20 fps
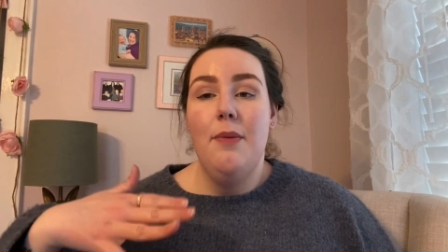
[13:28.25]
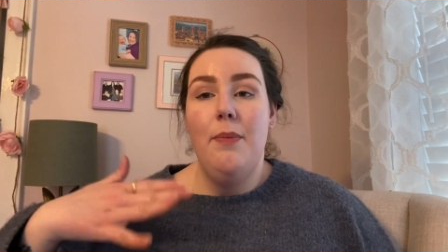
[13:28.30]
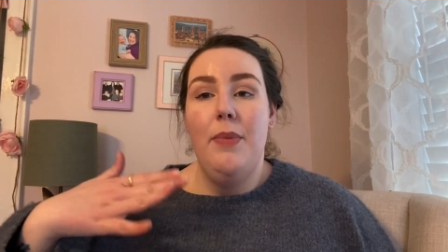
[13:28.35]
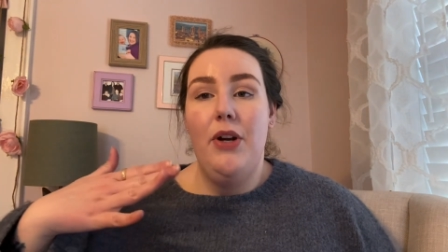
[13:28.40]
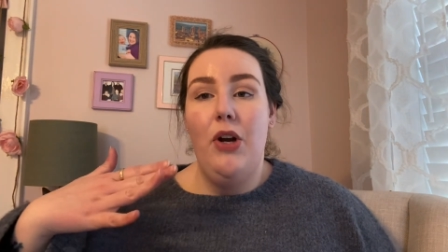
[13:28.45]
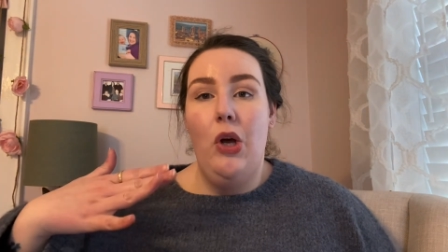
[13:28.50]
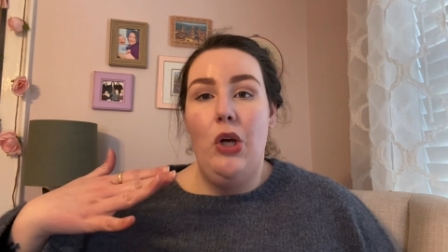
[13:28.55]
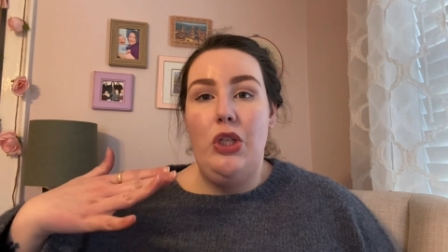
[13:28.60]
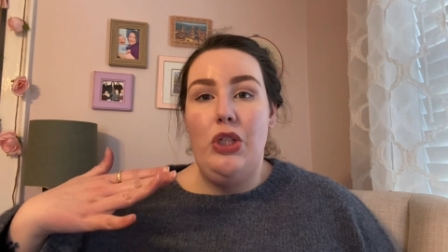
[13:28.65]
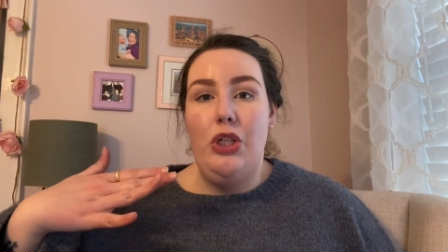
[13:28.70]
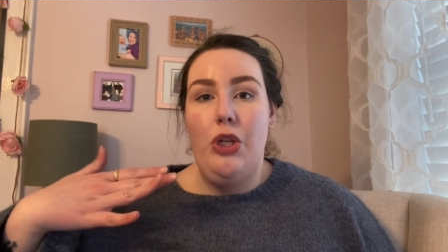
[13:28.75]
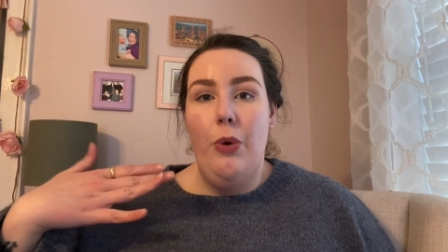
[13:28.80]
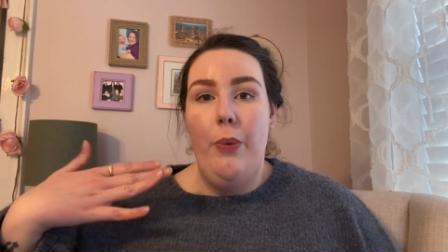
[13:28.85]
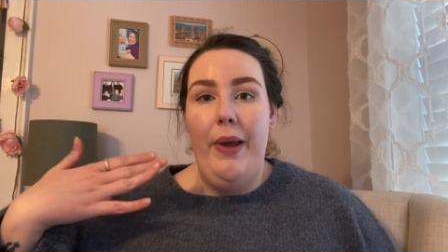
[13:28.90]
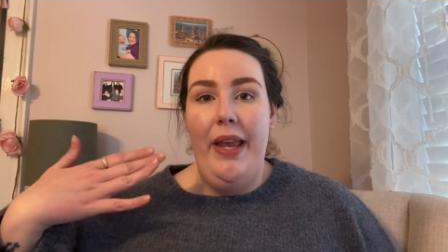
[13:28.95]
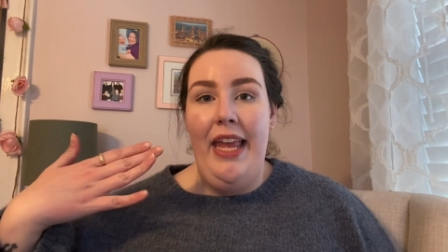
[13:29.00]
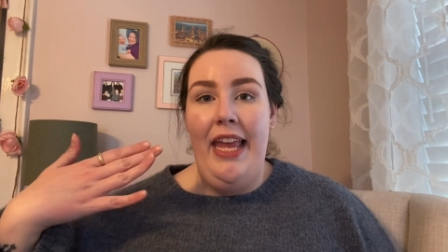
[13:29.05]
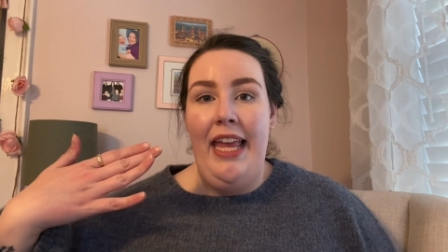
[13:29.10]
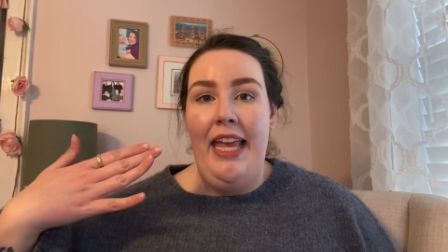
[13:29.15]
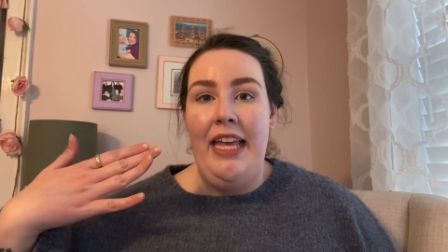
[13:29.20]
but also
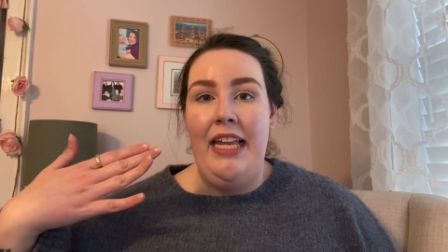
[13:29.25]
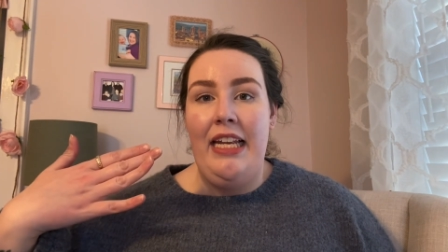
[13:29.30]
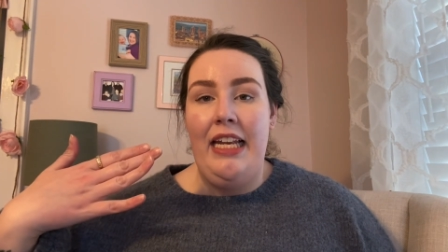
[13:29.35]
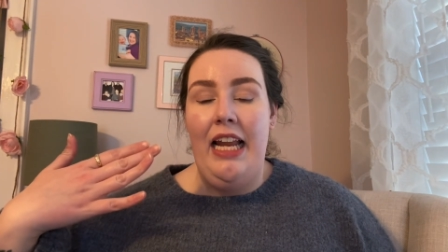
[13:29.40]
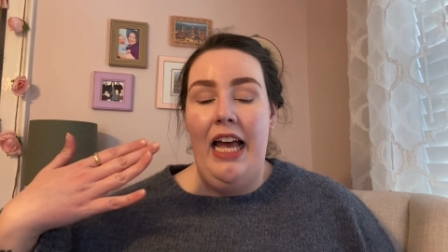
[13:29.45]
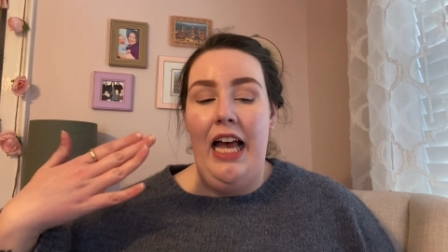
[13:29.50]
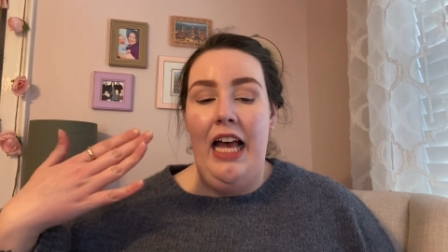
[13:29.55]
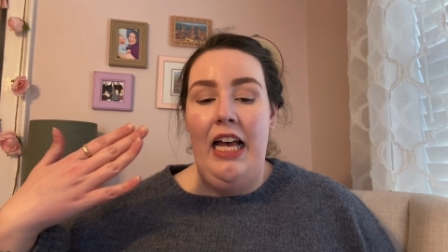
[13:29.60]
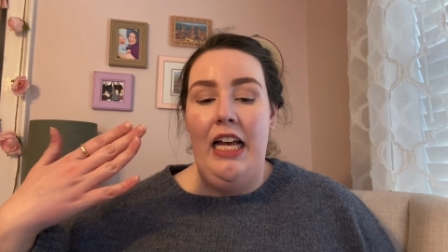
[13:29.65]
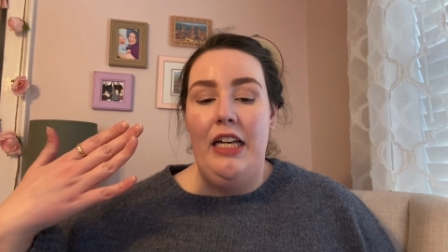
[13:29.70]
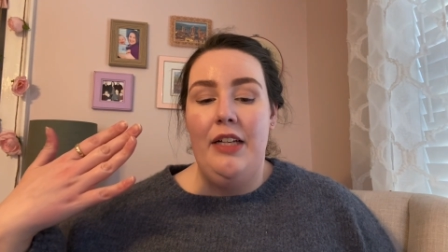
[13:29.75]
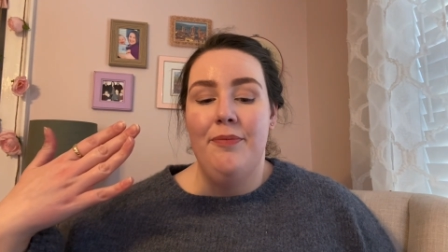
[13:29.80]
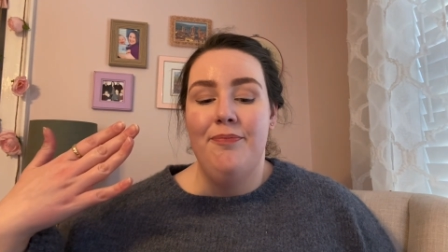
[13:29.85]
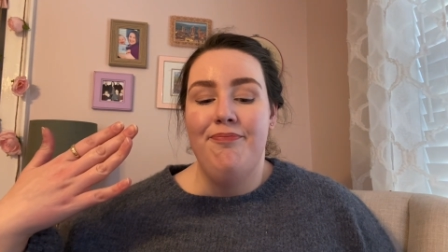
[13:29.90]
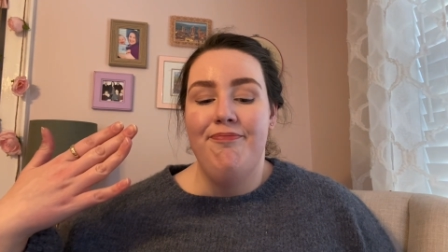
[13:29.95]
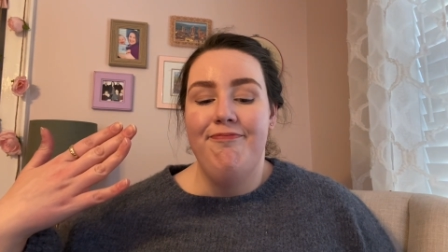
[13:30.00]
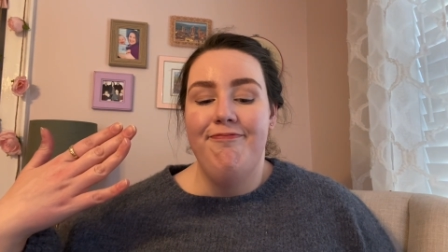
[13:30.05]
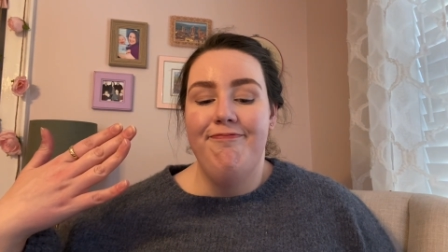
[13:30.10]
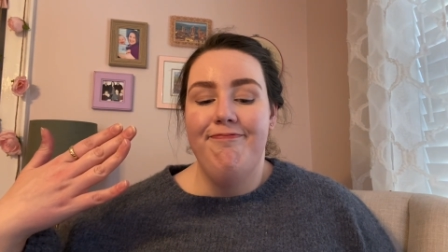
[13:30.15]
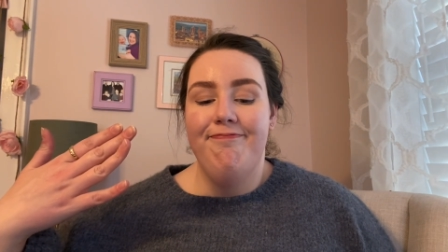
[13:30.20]
in um,